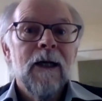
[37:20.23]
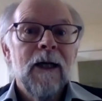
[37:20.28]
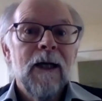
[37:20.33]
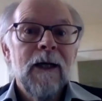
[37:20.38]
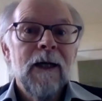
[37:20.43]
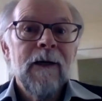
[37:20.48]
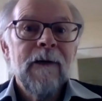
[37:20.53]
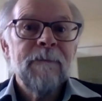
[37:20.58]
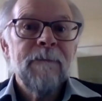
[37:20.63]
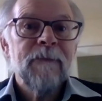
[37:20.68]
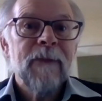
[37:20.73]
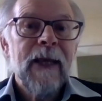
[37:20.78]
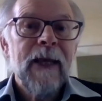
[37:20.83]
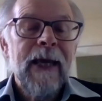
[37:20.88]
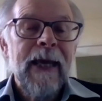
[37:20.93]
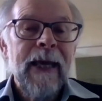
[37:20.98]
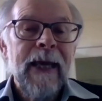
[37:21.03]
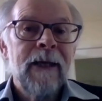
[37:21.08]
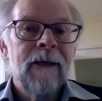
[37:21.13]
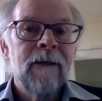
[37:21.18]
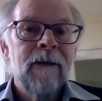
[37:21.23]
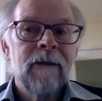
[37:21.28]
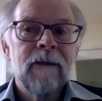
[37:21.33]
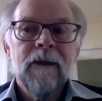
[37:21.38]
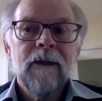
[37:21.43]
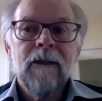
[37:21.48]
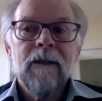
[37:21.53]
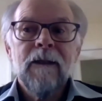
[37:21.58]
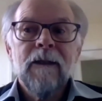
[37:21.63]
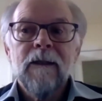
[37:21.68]
Um, and
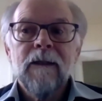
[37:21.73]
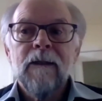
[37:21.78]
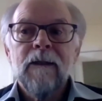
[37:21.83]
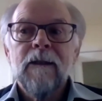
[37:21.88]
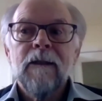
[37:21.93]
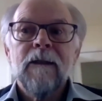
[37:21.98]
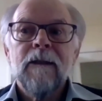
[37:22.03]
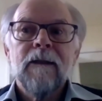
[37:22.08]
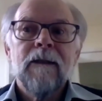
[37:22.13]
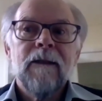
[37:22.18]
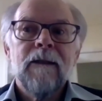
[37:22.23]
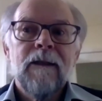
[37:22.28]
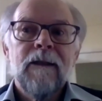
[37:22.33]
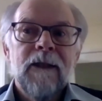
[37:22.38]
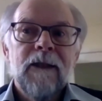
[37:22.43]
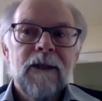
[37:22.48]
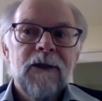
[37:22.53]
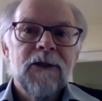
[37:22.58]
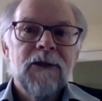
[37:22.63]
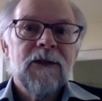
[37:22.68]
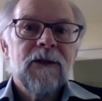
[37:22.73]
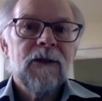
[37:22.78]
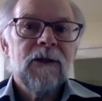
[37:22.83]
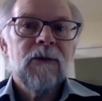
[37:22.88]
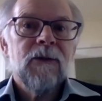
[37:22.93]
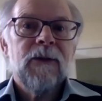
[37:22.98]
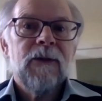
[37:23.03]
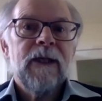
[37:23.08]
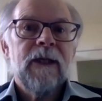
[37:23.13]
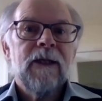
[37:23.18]
the
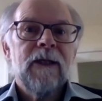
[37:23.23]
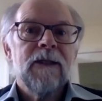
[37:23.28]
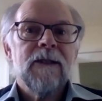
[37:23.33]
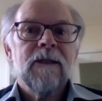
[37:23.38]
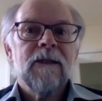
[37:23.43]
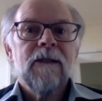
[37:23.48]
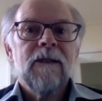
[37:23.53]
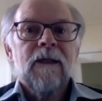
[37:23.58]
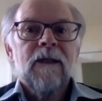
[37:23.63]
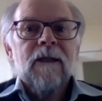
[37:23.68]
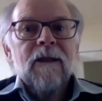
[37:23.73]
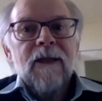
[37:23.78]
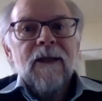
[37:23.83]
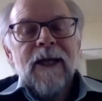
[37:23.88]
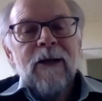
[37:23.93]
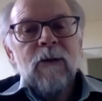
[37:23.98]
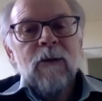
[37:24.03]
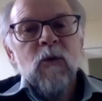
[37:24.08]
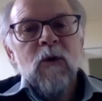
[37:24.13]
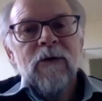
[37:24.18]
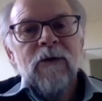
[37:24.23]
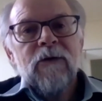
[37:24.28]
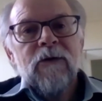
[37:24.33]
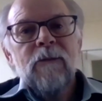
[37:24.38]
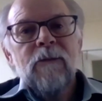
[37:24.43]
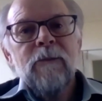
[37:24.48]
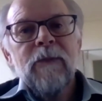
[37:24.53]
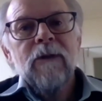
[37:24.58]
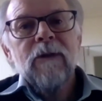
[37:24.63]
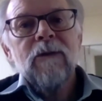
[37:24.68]
issue is that they want
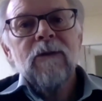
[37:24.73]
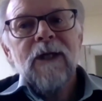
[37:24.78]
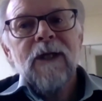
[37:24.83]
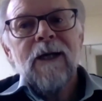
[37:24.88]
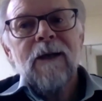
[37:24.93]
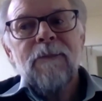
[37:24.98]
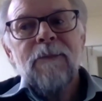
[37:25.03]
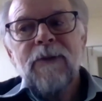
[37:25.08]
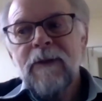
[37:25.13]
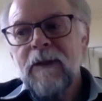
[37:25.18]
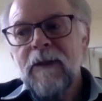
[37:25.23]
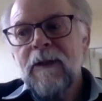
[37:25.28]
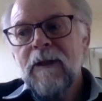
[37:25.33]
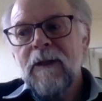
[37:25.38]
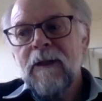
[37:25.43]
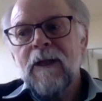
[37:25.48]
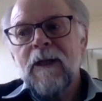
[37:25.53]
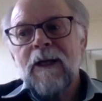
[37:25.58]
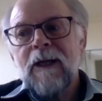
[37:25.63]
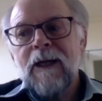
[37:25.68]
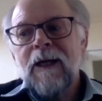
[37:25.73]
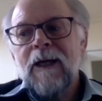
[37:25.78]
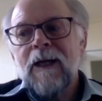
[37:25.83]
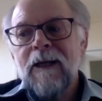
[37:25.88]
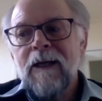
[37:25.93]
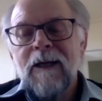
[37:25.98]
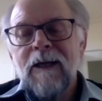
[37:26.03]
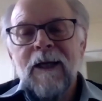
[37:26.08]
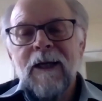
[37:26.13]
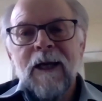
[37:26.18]
to build up
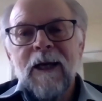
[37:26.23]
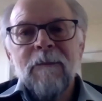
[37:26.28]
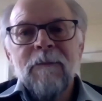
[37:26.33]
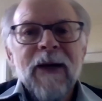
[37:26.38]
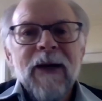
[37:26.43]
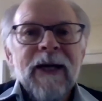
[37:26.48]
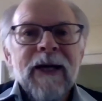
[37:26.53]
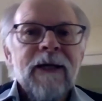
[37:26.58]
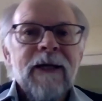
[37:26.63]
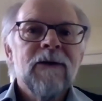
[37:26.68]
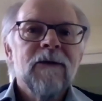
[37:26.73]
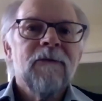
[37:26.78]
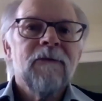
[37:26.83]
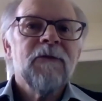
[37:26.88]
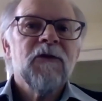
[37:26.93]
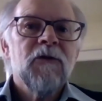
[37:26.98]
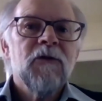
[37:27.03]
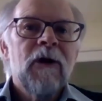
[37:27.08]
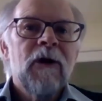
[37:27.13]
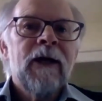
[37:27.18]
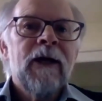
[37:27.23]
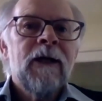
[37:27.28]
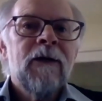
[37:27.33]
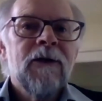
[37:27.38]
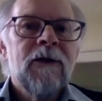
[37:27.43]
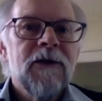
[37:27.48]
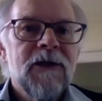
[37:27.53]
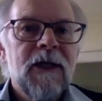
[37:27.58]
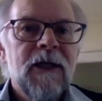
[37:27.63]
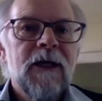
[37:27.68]
uh, a base of
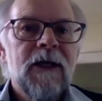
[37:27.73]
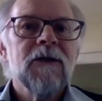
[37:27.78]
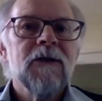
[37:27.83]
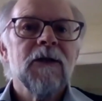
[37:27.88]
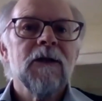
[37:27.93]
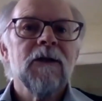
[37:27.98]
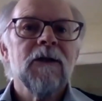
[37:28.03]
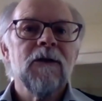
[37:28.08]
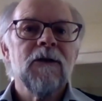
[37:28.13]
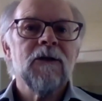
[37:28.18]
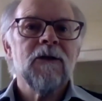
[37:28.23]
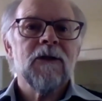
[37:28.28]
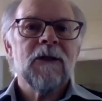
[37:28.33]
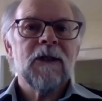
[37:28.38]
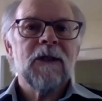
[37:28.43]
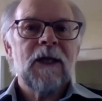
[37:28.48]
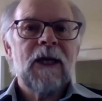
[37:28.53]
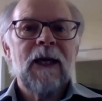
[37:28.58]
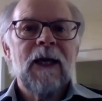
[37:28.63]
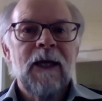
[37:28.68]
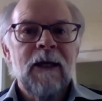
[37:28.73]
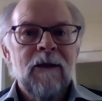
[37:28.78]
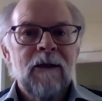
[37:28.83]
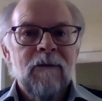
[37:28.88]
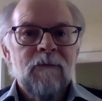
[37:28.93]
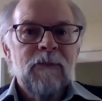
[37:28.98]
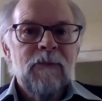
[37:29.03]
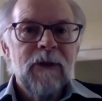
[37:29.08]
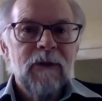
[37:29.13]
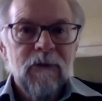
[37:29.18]
trained assessors
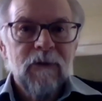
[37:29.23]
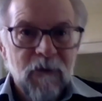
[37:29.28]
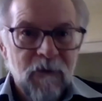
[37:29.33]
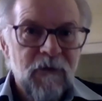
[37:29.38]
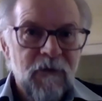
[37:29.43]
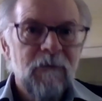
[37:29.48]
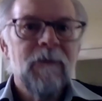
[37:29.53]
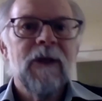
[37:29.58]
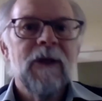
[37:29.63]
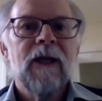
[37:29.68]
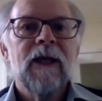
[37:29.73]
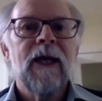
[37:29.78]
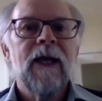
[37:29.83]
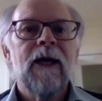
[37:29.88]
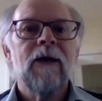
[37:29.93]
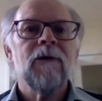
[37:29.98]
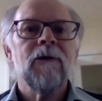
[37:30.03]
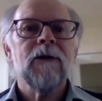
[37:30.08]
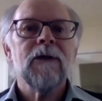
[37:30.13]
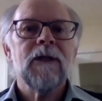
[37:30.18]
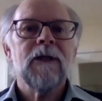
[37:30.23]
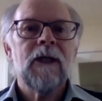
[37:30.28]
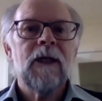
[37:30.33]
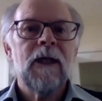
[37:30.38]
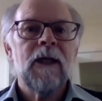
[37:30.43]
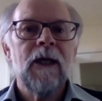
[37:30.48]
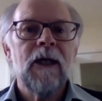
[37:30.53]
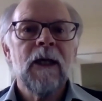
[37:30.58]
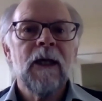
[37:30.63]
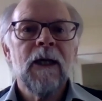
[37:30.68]
and build
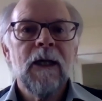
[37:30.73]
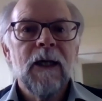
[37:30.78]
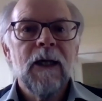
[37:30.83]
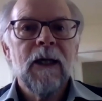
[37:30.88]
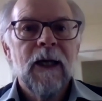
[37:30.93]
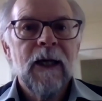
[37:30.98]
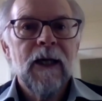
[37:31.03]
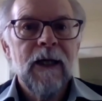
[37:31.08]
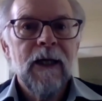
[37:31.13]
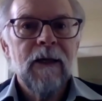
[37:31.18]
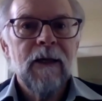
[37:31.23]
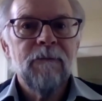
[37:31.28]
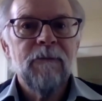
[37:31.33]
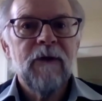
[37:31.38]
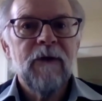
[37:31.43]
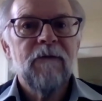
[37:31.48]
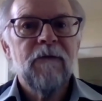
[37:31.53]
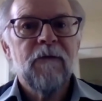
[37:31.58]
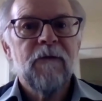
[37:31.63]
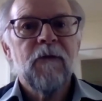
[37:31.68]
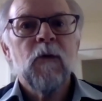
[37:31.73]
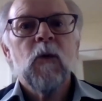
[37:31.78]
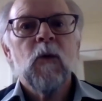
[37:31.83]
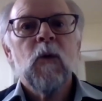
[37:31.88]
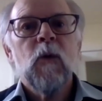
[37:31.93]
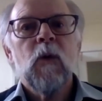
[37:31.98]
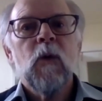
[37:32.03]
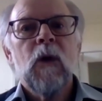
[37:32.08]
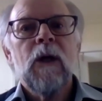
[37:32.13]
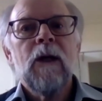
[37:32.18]
familiarity uh,
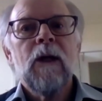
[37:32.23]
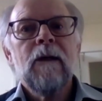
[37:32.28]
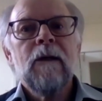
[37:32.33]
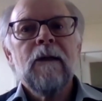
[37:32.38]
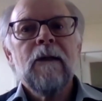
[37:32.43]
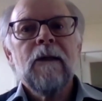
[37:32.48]
before